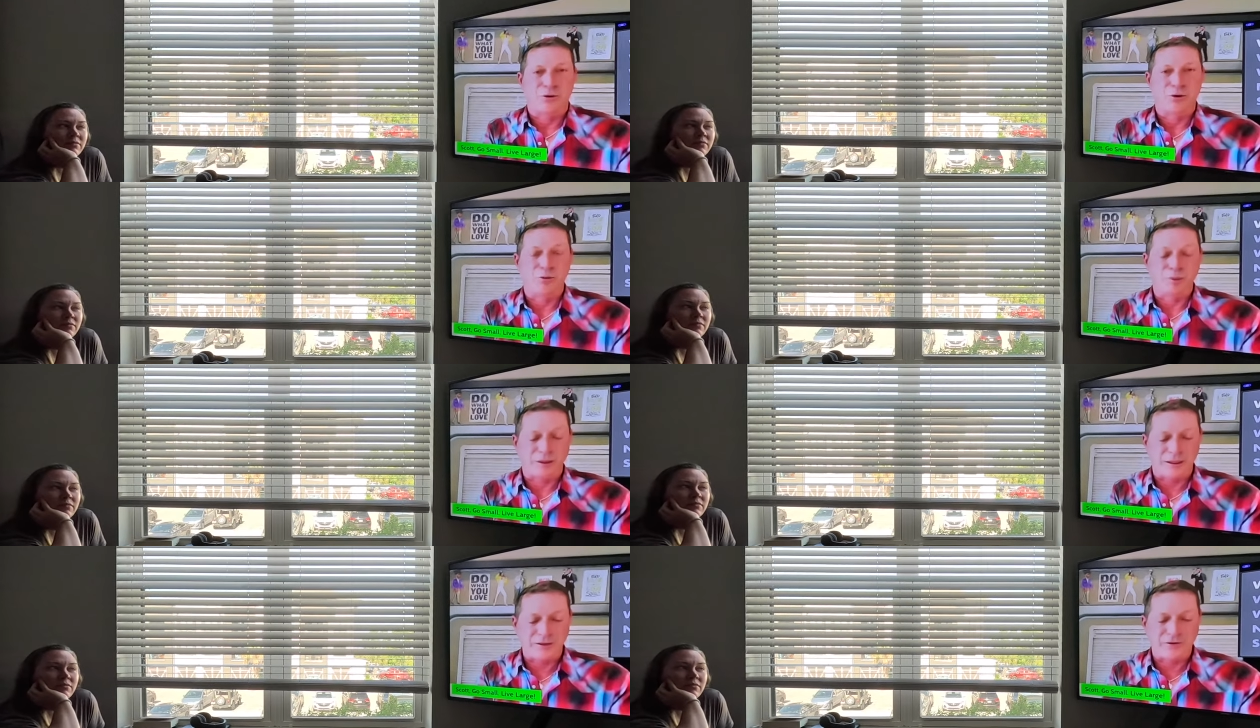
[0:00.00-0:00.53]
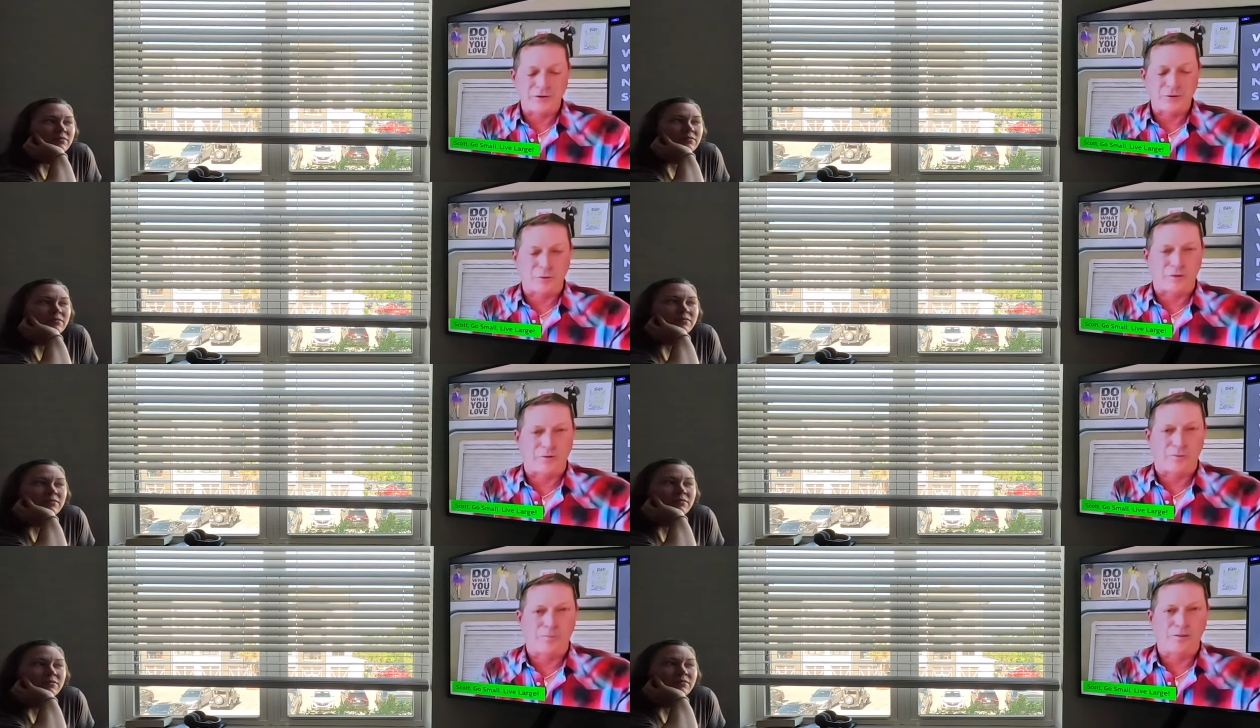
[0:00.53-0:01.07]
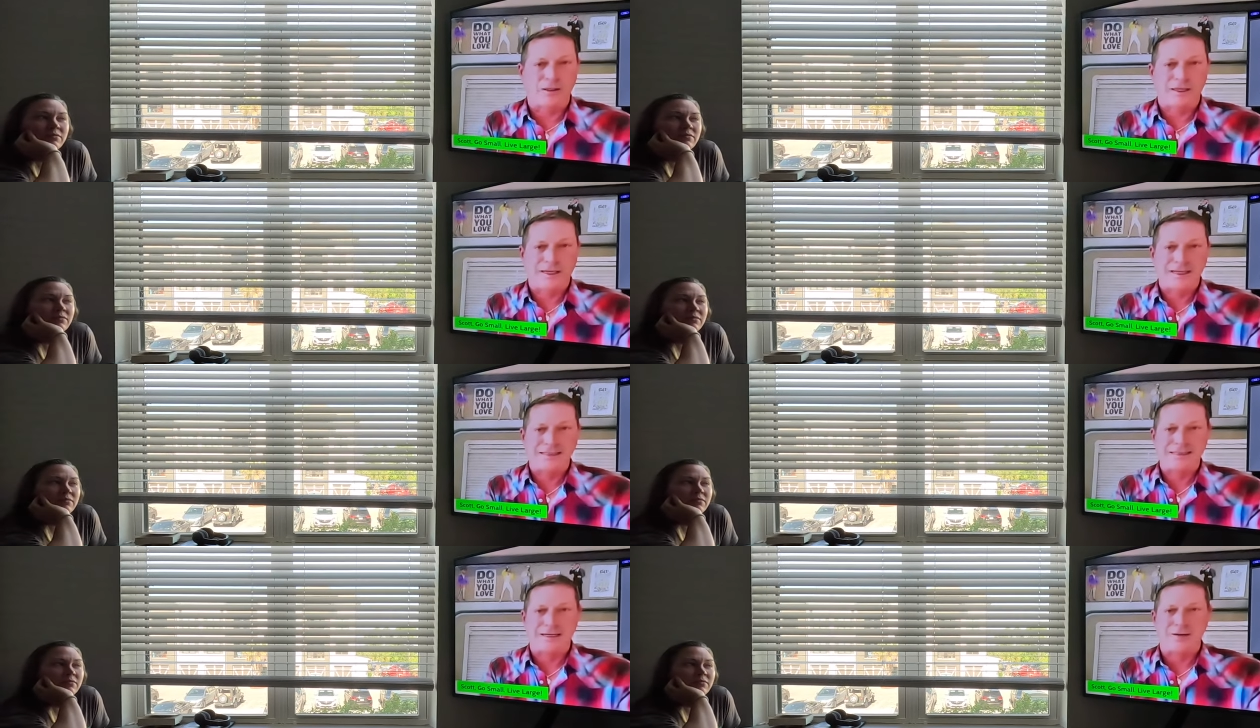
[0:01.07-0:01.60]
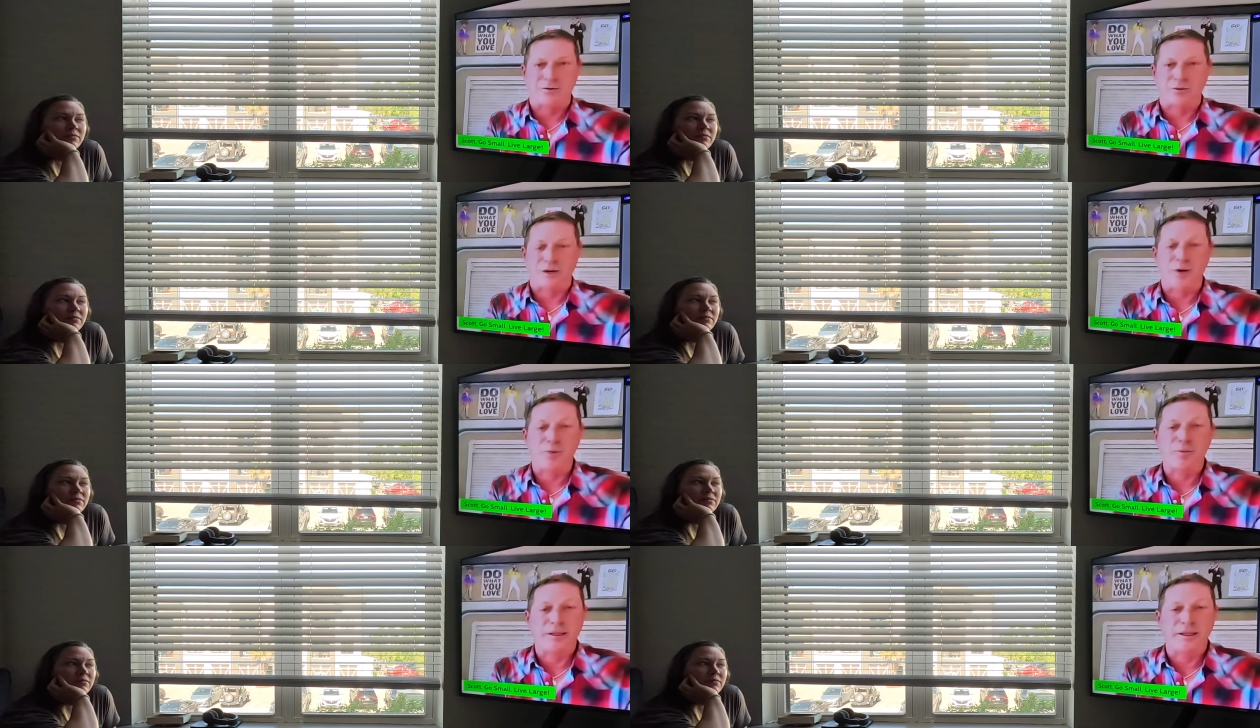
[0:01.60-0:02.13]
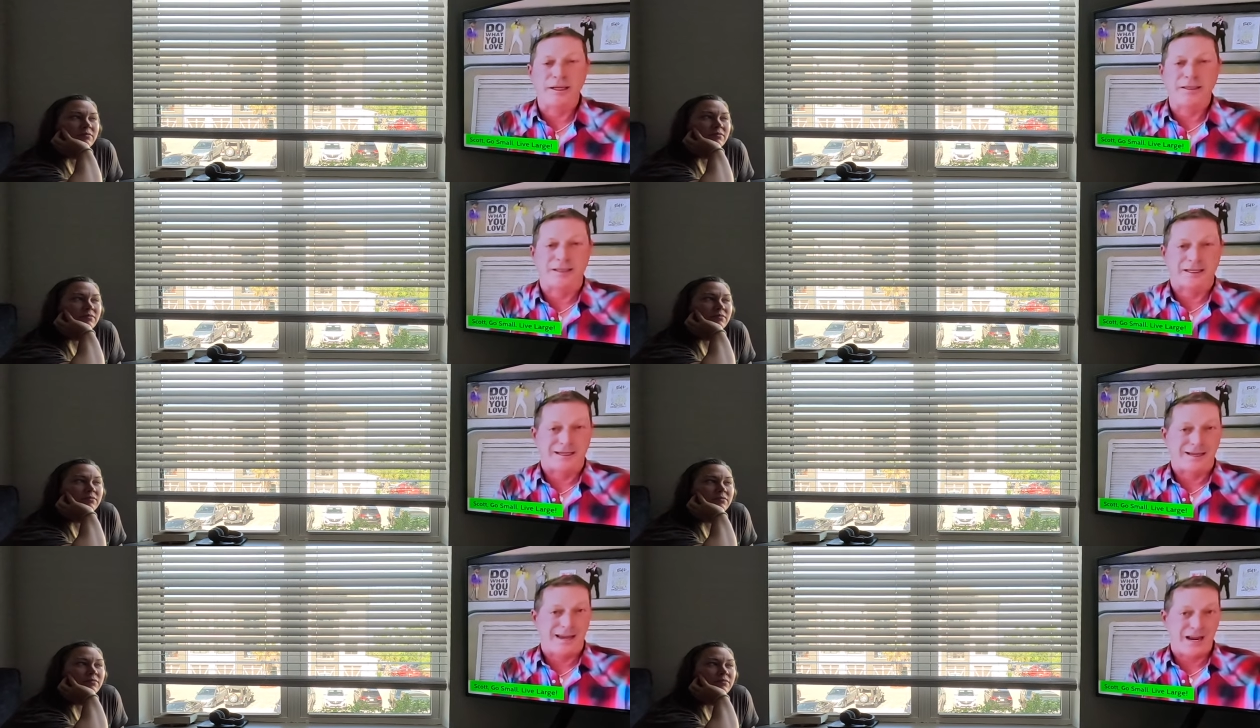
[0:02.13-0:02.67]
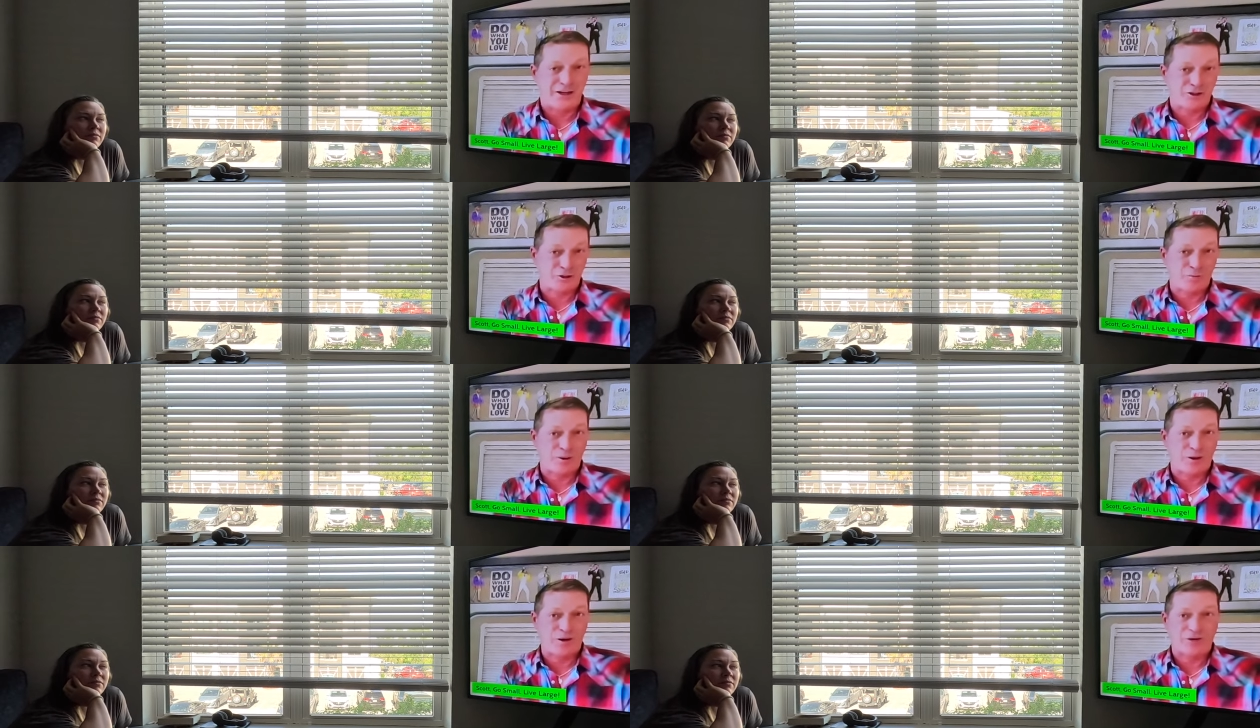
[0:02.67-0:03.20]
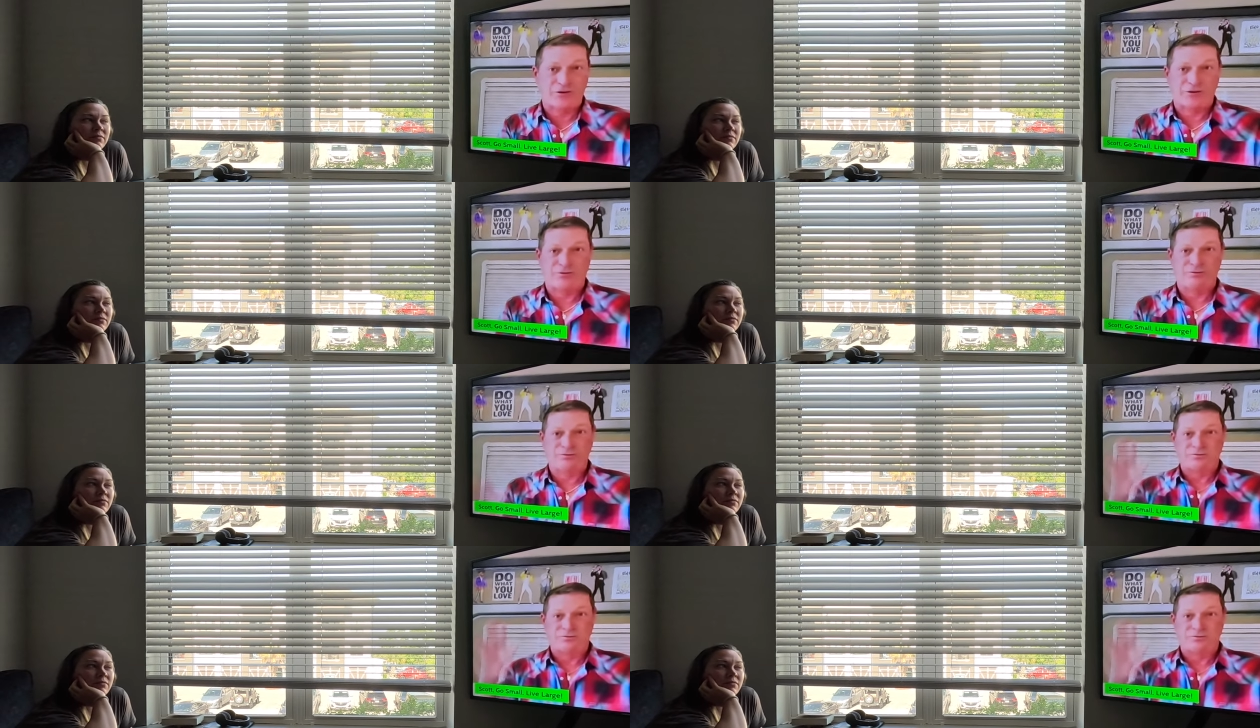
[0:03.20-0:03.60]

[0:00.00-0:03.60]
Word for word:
Speaker 1: cool places that have a planned route plan like national parks.